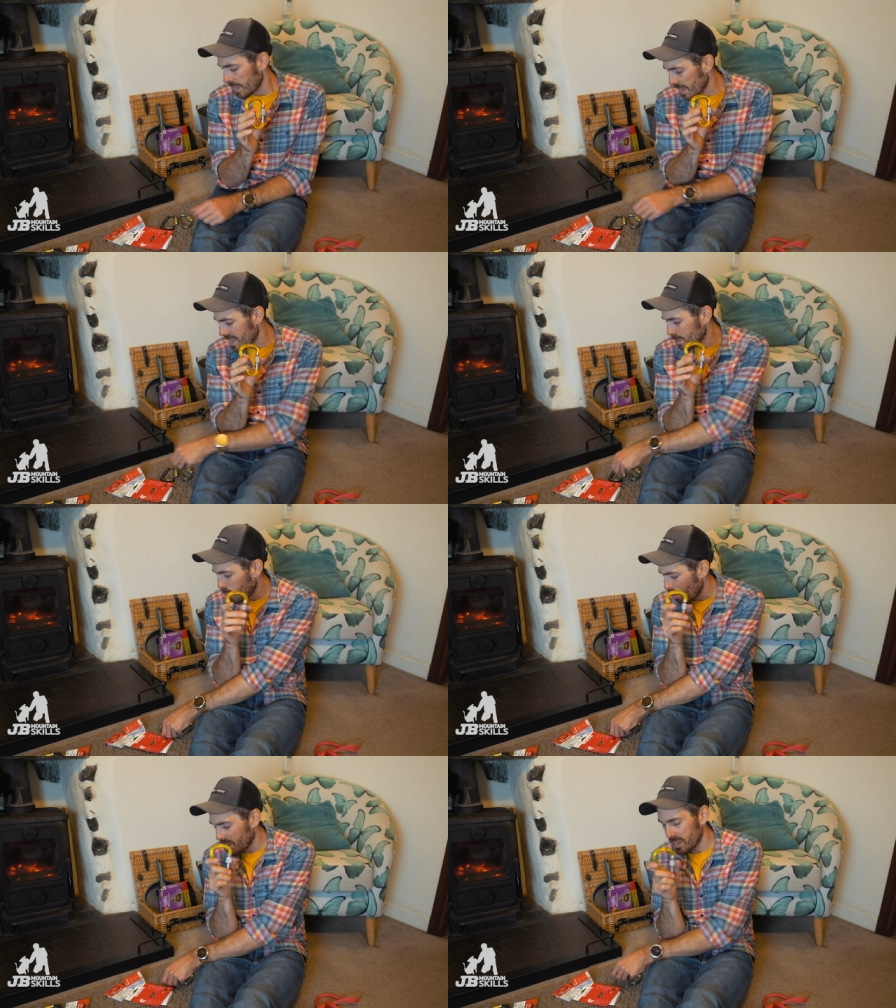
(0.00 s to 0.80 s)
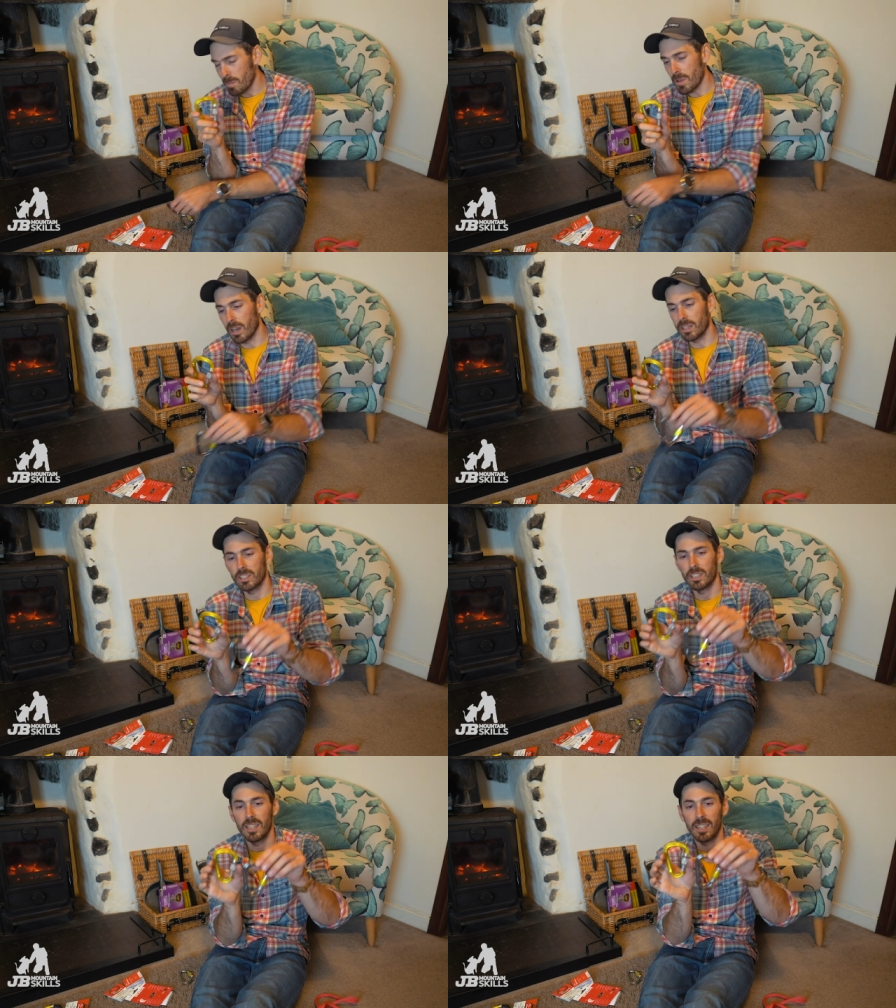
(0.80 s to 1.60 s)
It is pretty
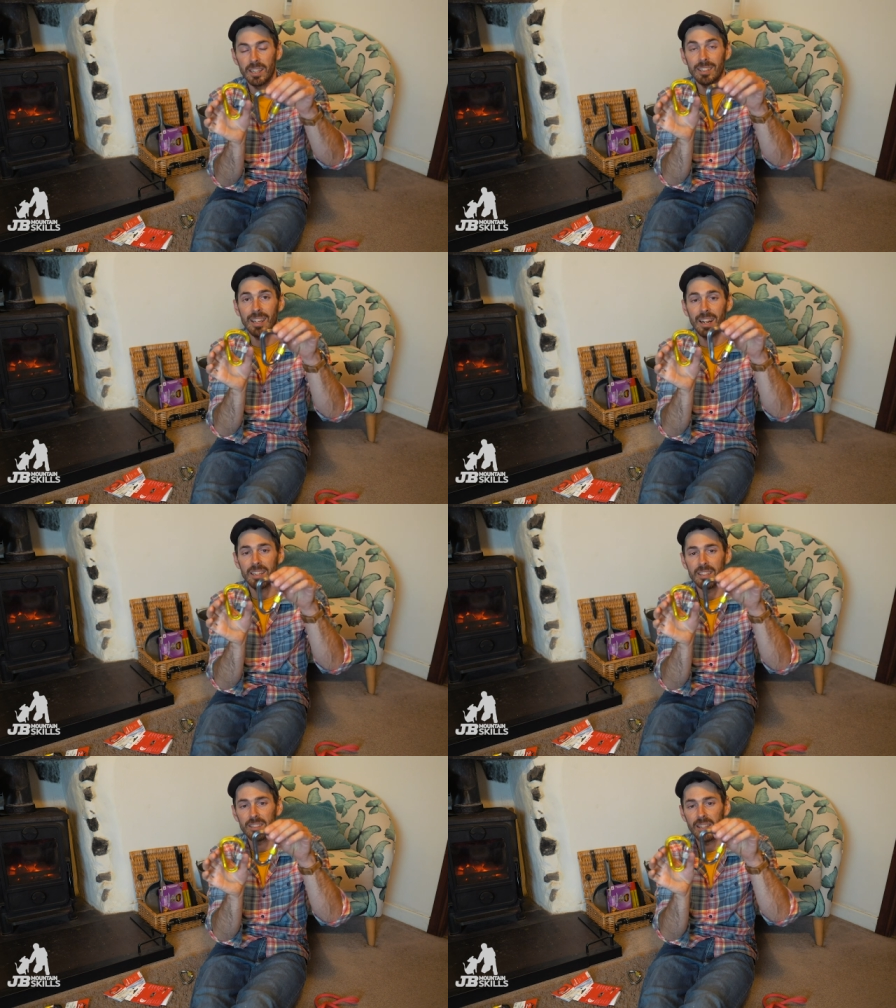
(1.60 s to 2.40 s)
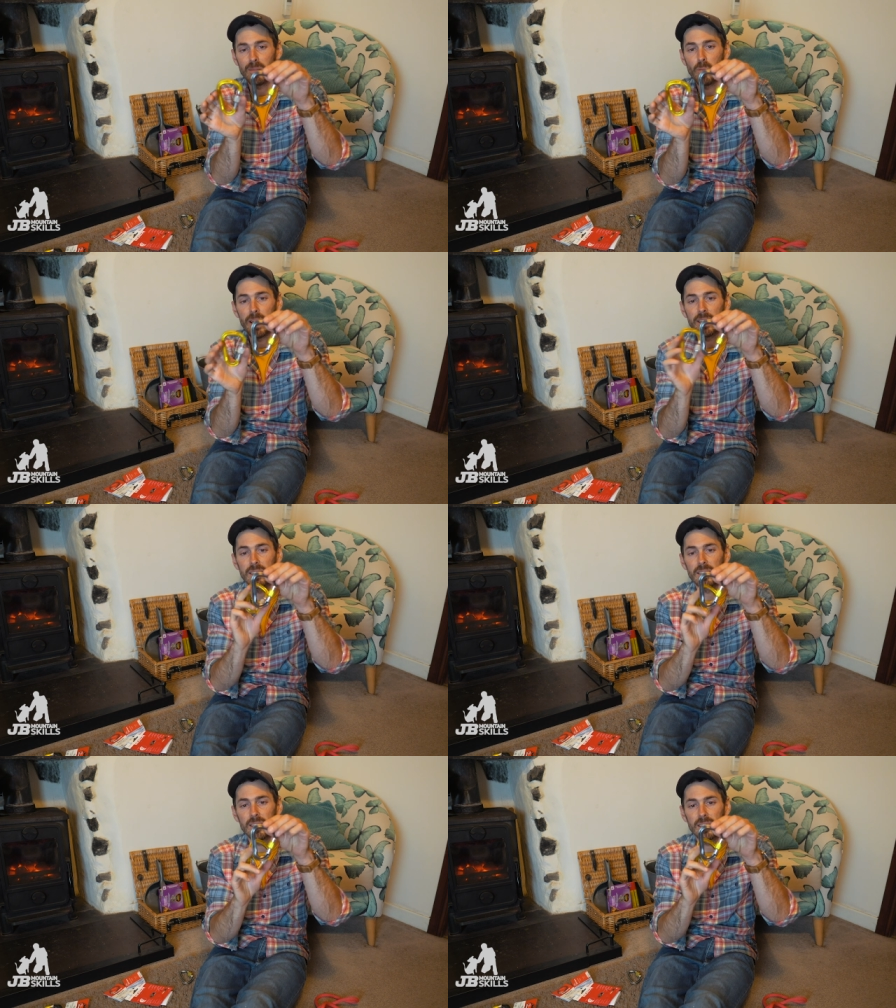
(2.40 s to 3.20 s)
much exactly the same
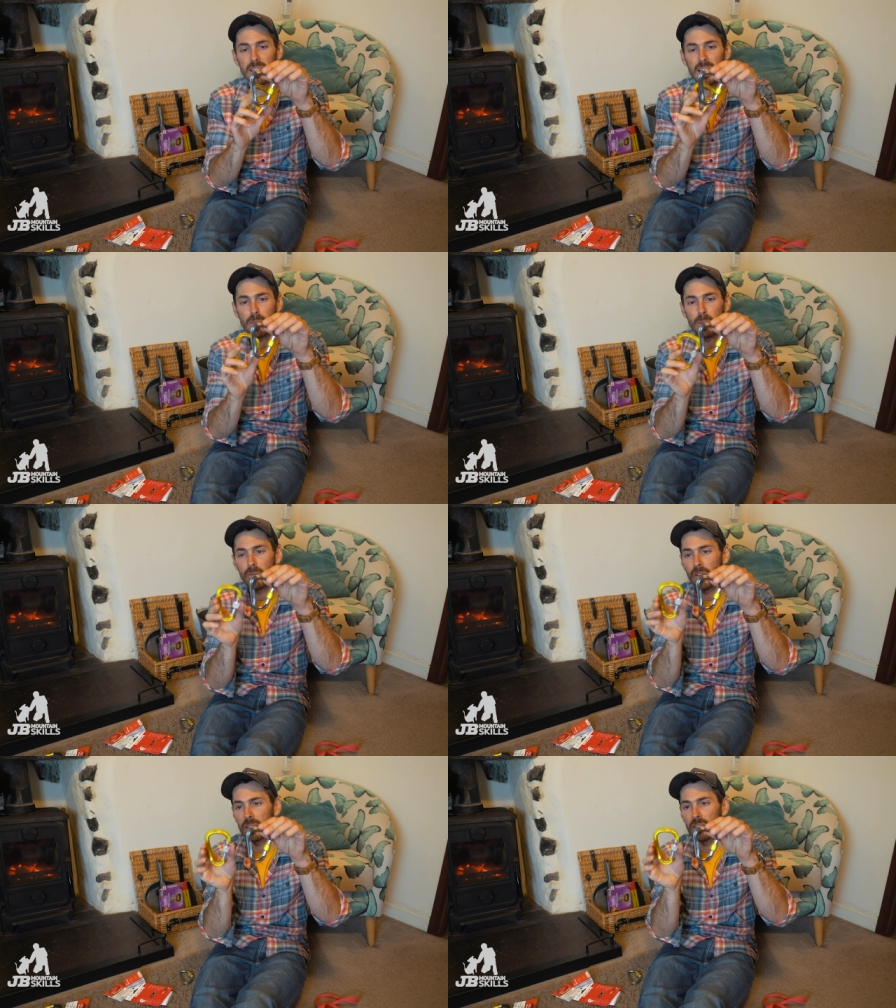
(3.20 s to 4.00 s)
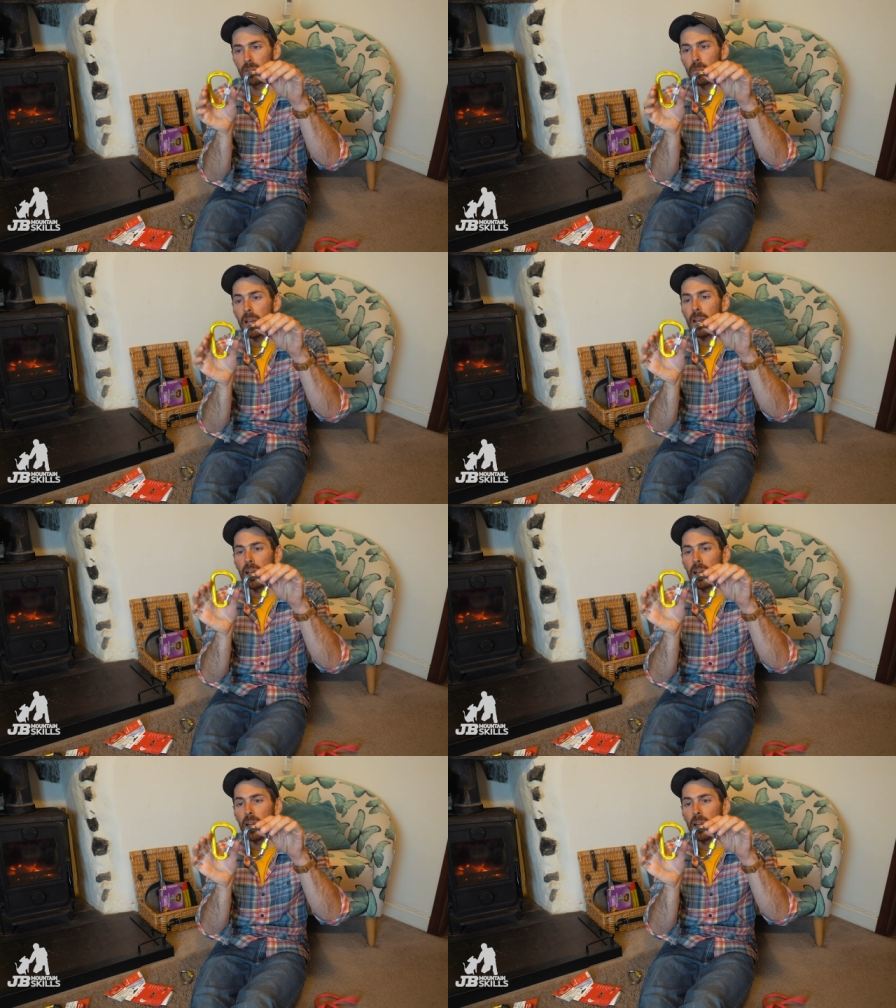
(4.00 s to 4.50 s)
weight as this DMM Phantom.